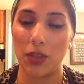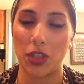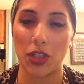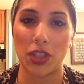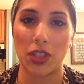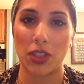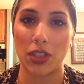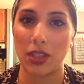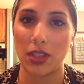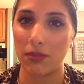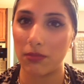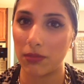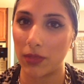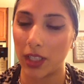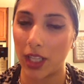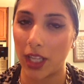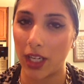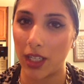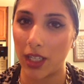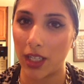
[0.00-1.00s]
just
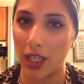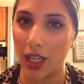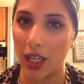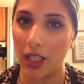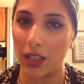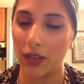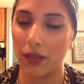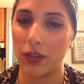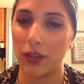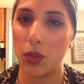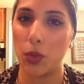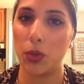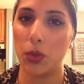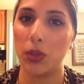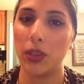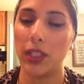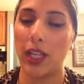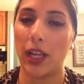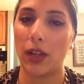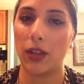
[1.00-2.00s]
let it kind of
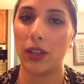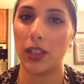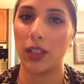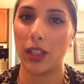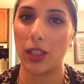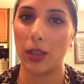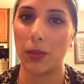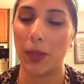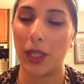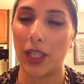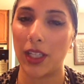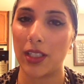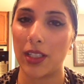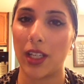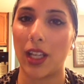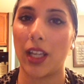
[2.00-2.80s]
cool down a little bit,